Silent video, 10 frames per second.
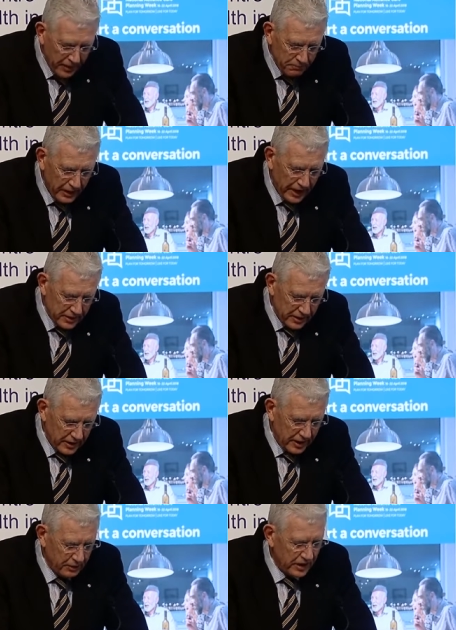But
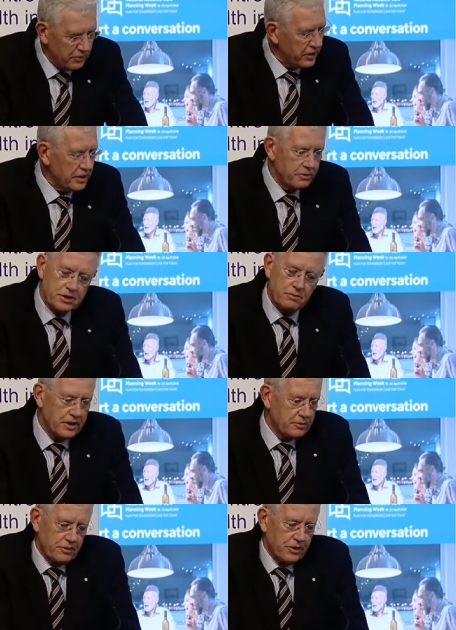anyway, Lorena was the
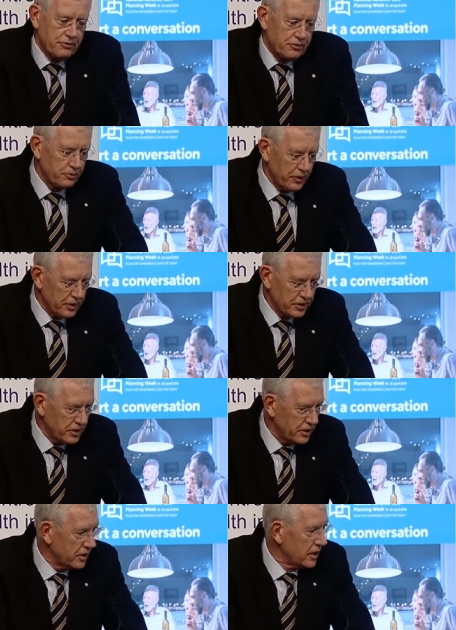most beautiful
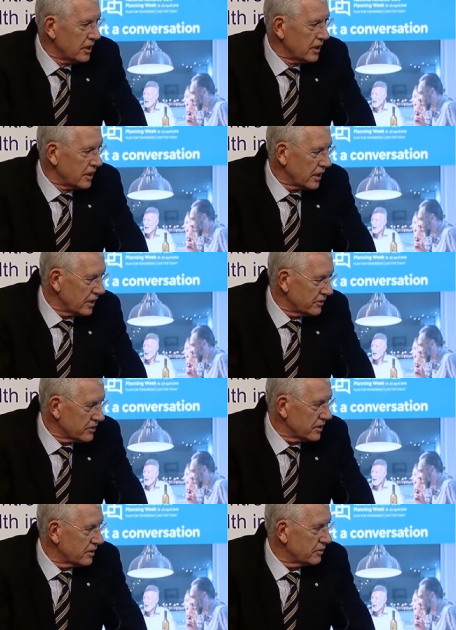person and
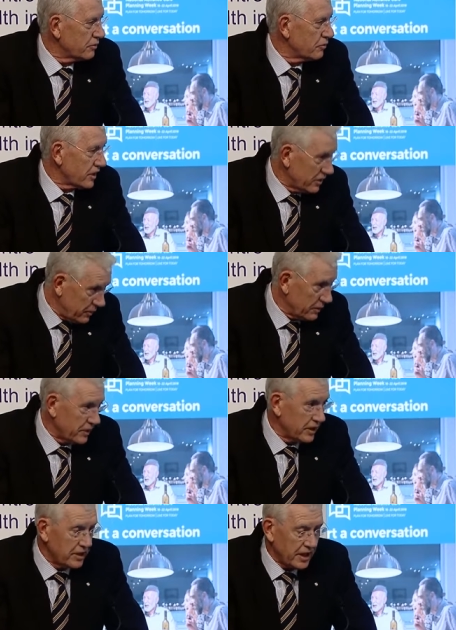uh, one of the people
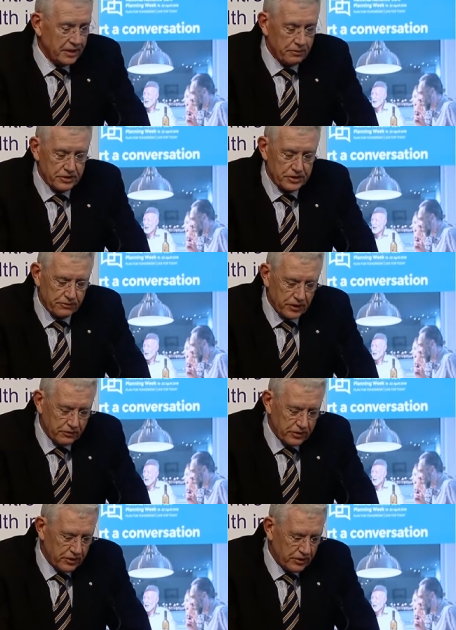here today was
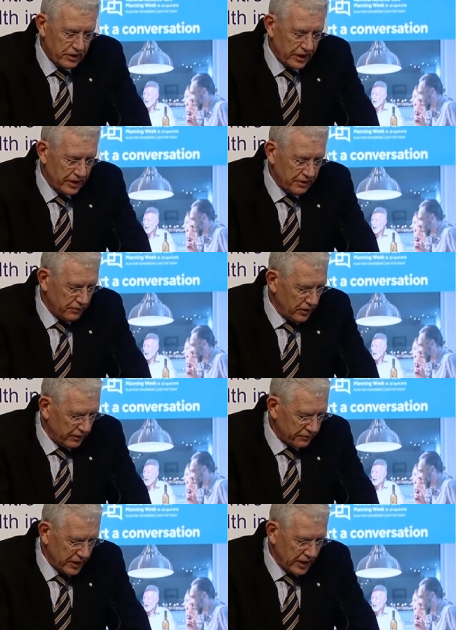involved in her end of
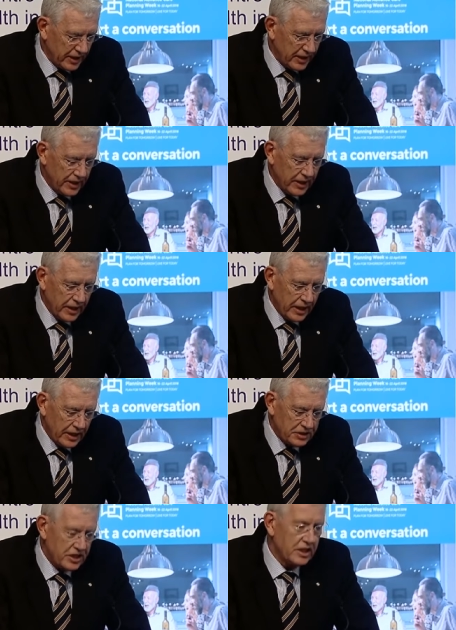life care.
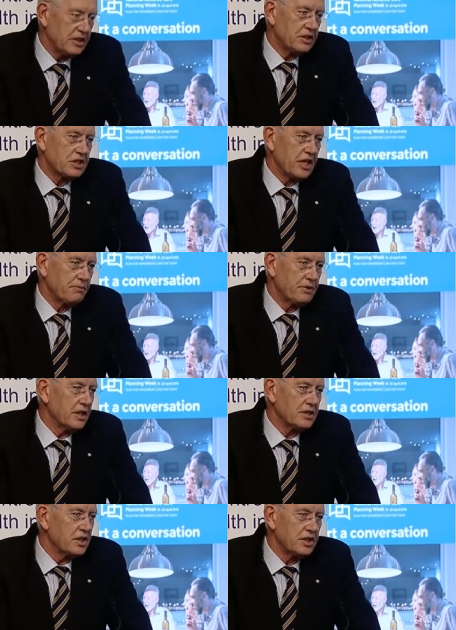And she did the same
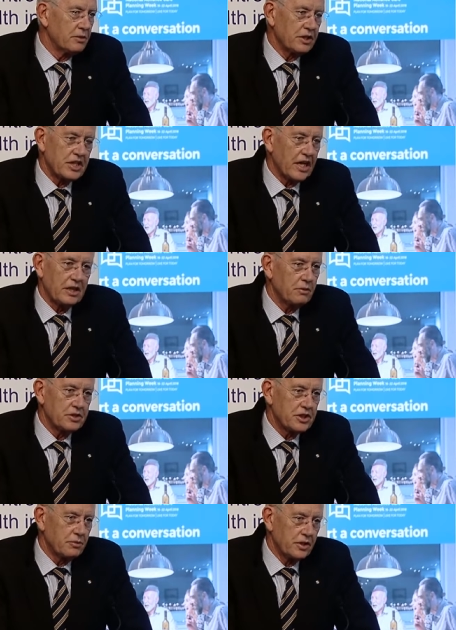thing. She knew exactly what
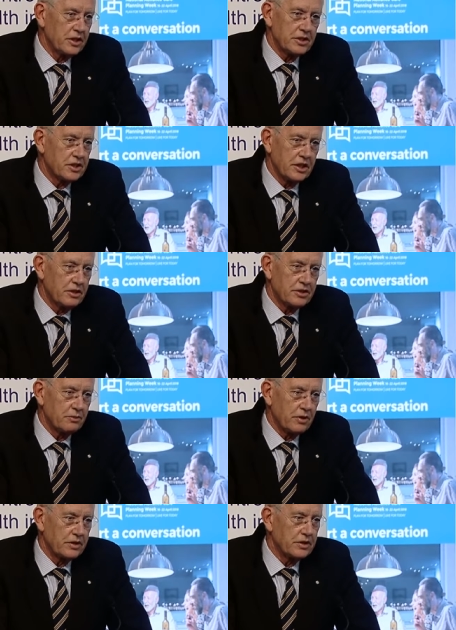she wanted. She knew she
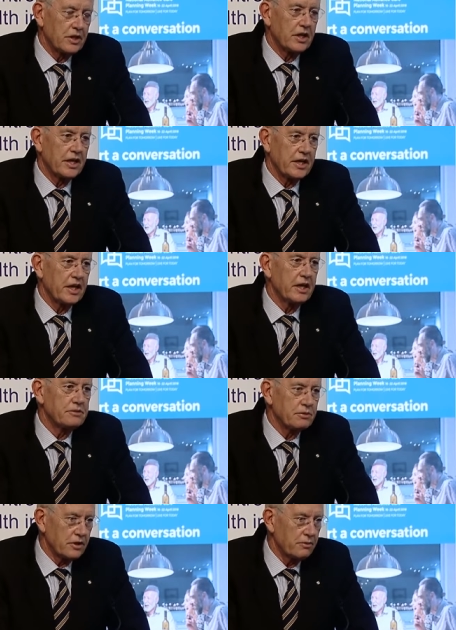wanted to die at home.
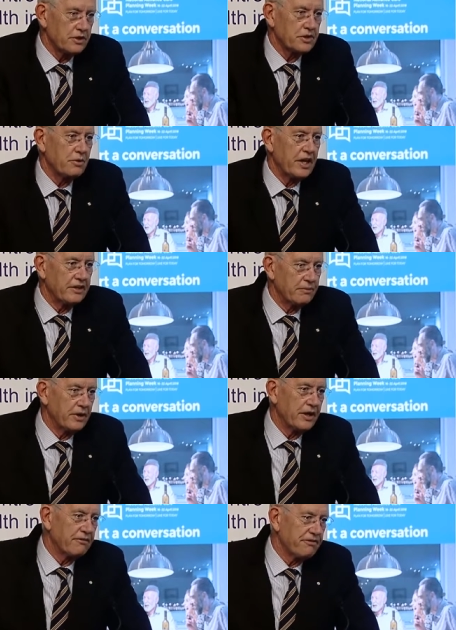She wanted to be surrounded
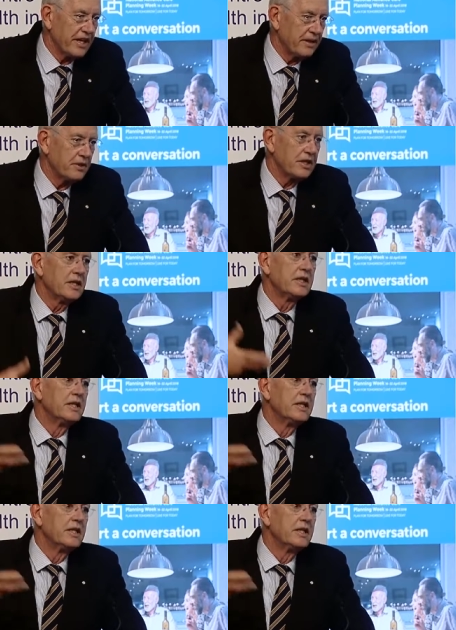by her family,